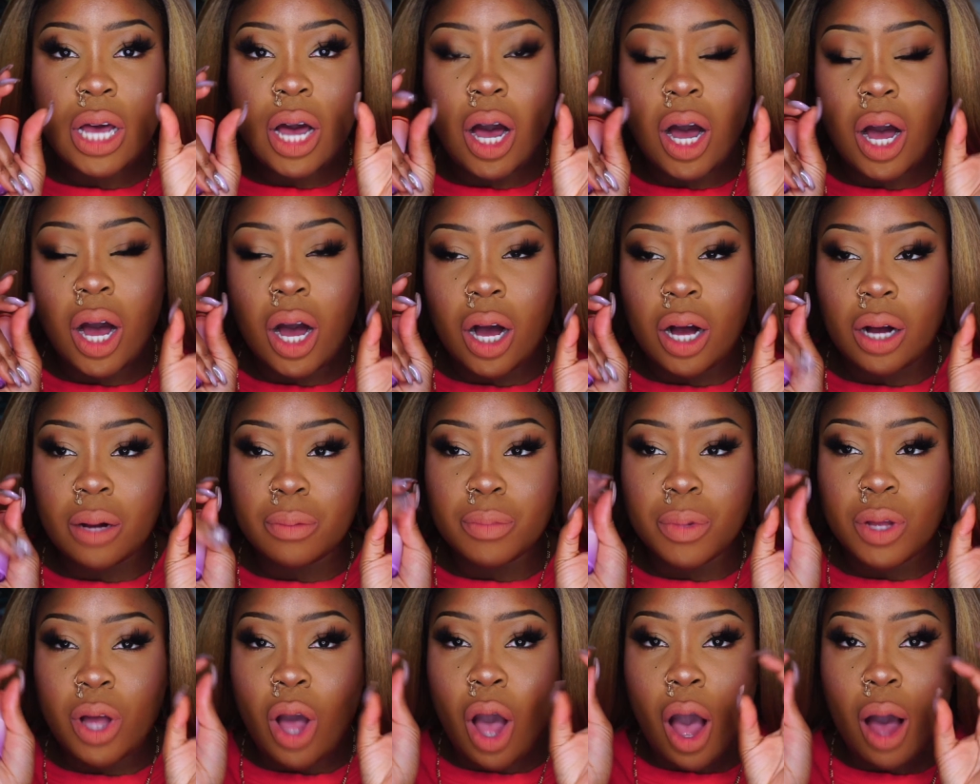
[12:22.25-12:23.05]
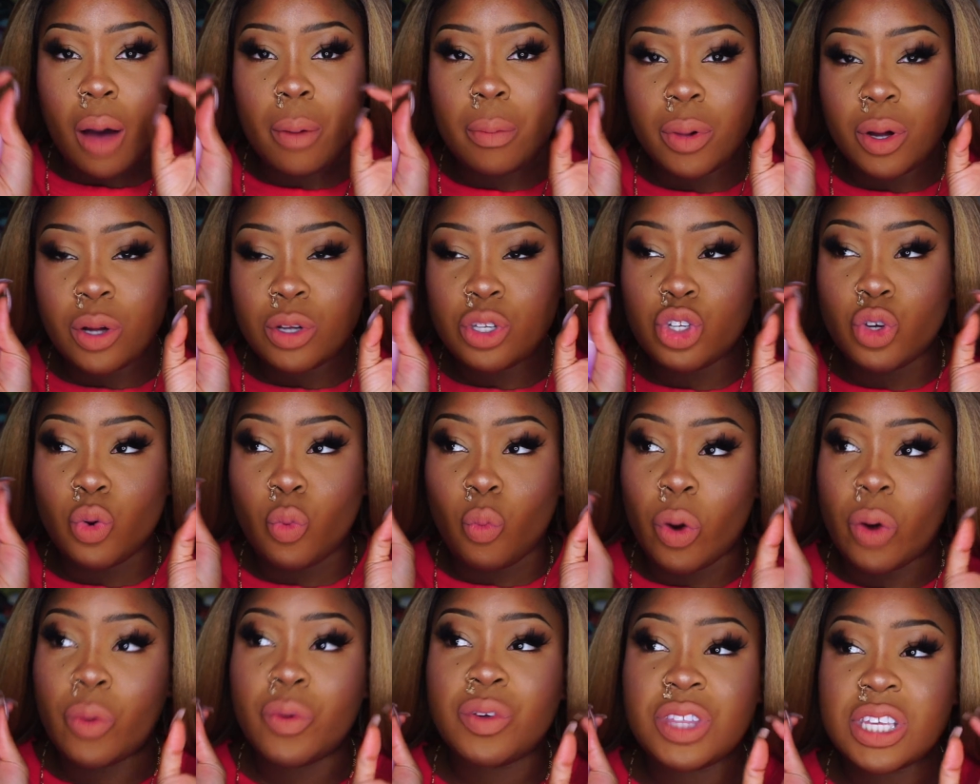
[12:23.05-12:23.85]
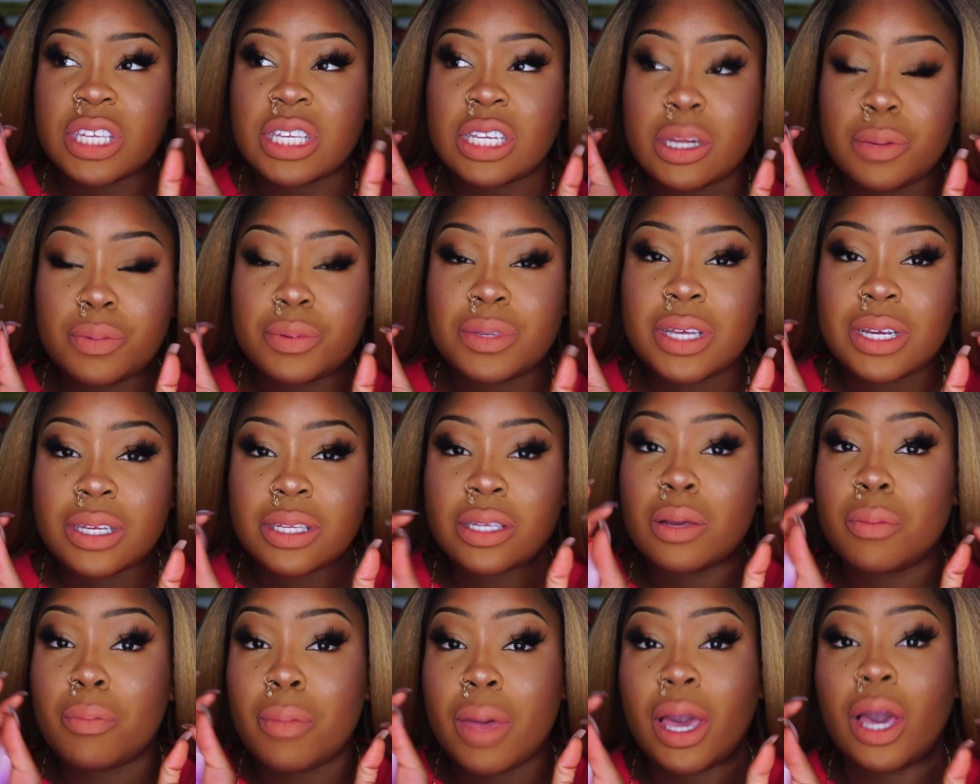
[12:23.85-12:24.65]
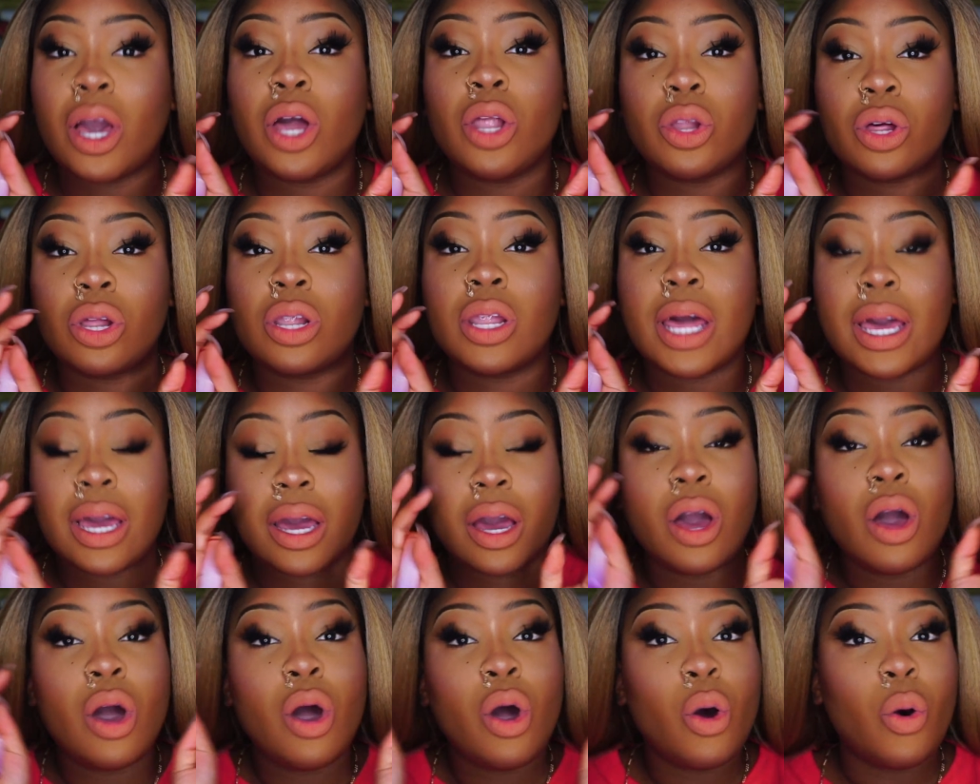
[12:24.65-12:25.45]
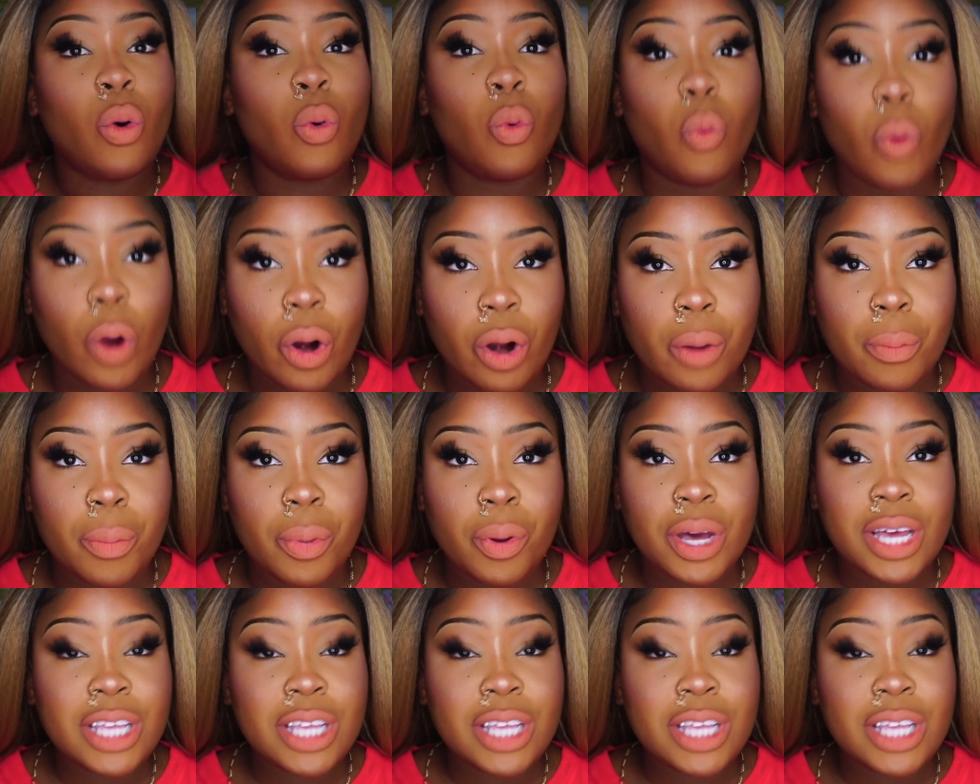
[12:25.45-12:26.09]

combo to wear with this lipstick to make it look like wearable.